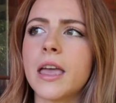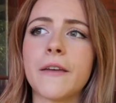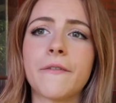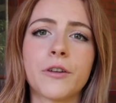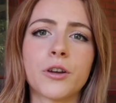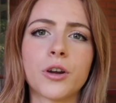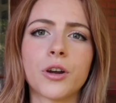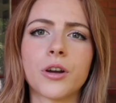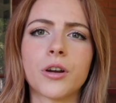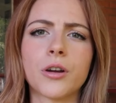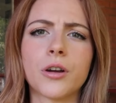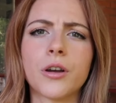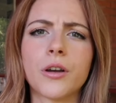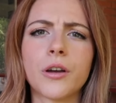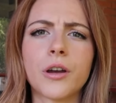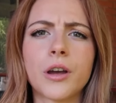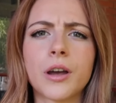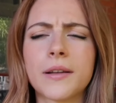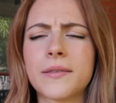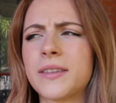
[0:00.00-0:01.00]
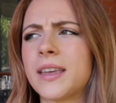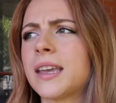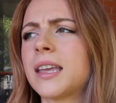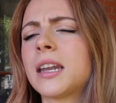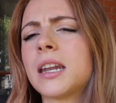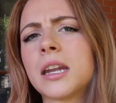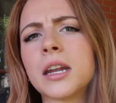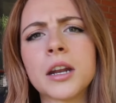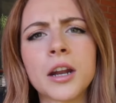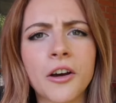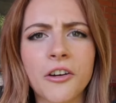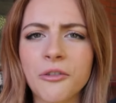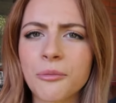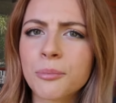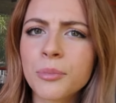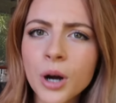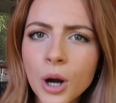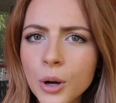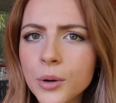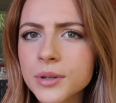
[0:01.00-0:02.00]
if you're taking in enough
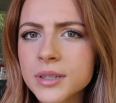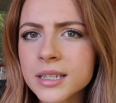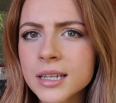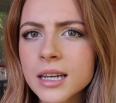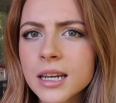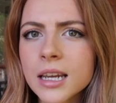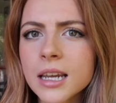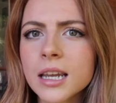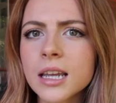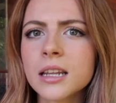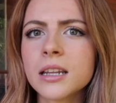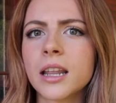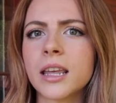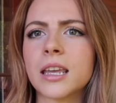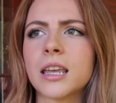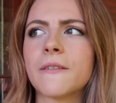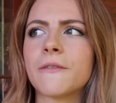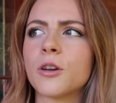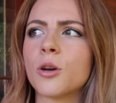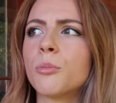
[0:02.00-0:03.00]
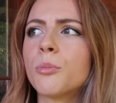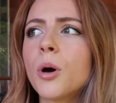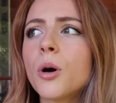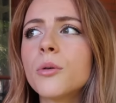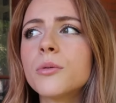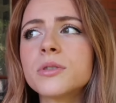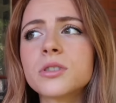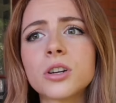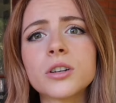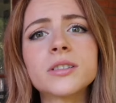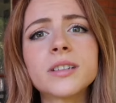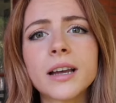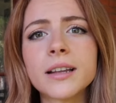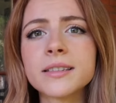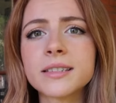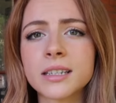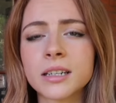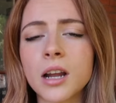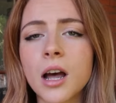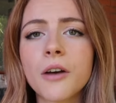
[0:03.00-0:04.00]
protein, like if your bones are
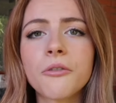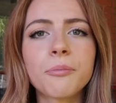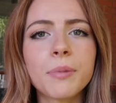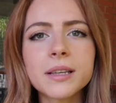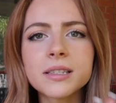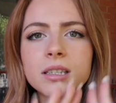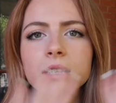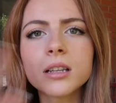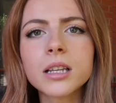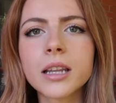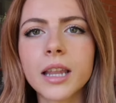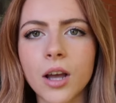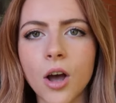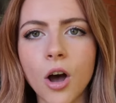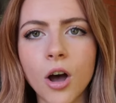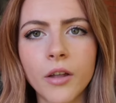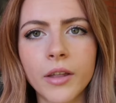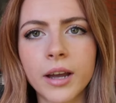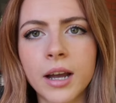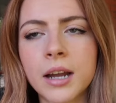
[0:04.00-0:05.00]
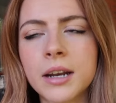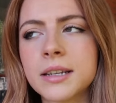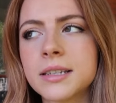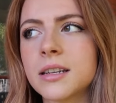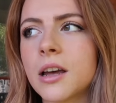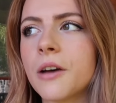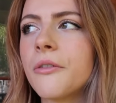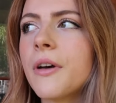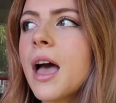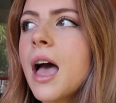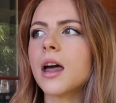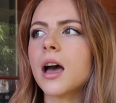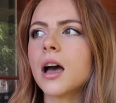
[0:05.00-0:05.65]
dense enough, basically like all that kind of stuff.